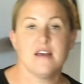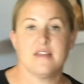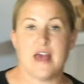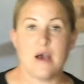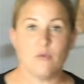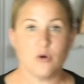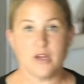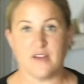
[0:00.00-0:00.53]

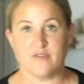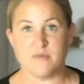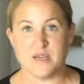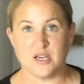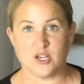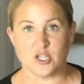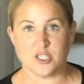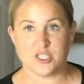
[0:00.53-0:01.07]
That will give me
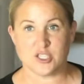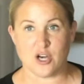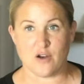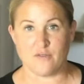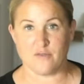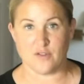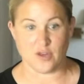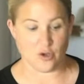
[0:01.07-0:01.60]
a good
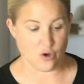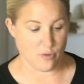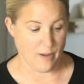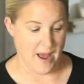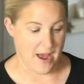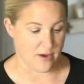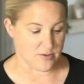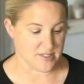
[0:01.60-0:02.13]
start for the hoop
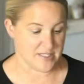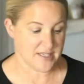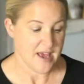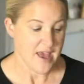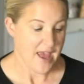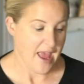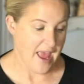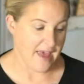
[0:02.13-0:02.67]
house.
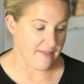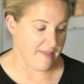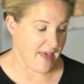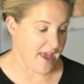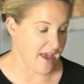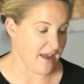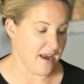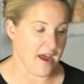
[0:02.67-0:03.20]
And
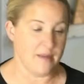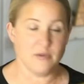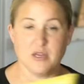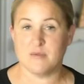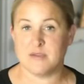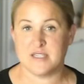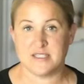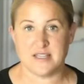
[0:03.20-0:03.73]
then I'm going
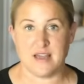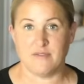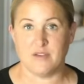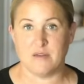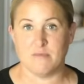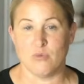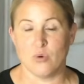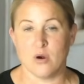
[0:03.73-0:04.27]
to be
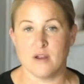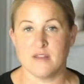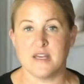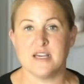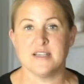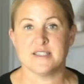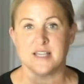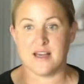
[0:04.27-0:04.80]
saving more of
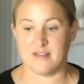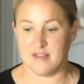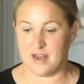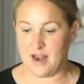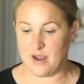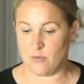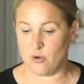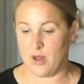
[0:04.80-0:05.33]
these, and then
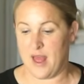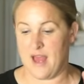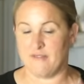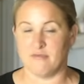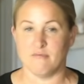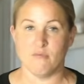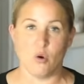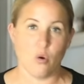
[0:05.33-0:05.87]
I will
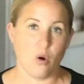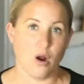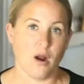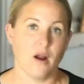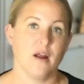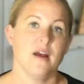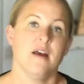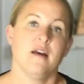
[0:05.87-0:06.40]
have
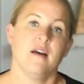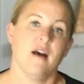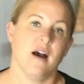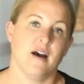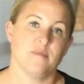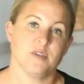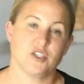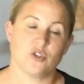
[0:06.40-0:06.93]
more
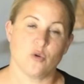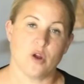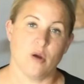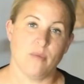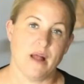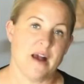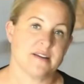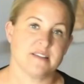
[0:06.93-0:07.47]
um, soil
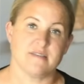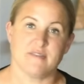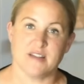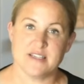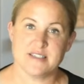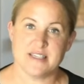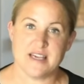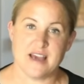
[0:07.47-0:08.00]
blocks of
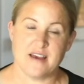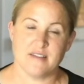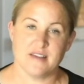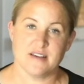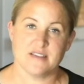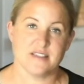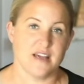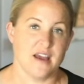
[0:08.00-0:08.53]

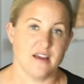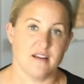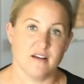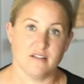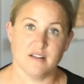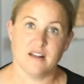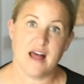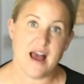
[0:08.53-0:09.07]
lisianthus and
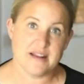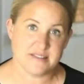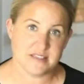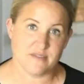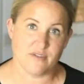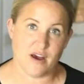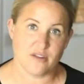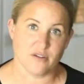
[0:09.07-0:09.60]
lots
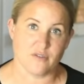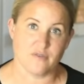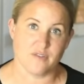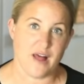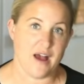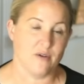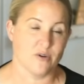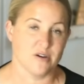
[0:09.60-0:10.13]
of other
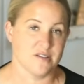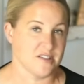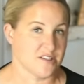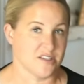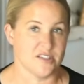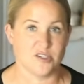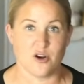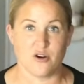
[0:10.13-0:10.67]
flowers
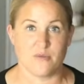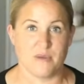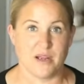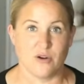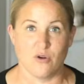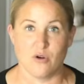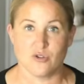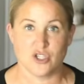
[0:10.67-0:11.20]
to start on my
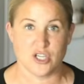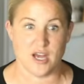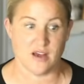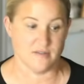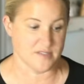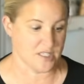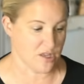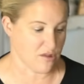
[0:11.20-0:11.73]
grow
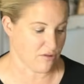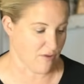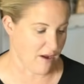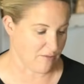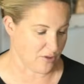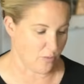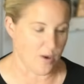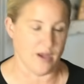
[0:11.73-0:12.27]
shelves
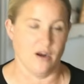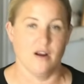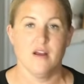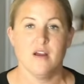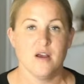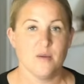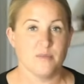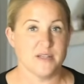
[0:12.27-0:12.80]
throughout the winter.
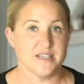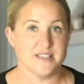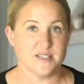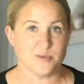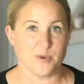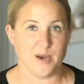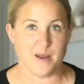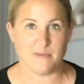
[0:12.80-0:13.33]
But this
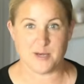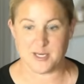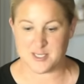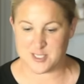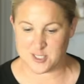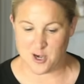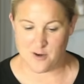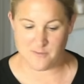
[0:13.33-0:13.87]
is what I'm going to
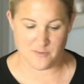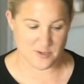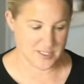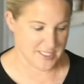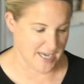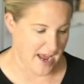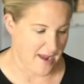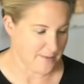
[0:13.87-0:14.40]
start for
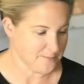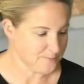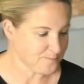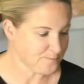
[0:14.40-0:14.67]
today.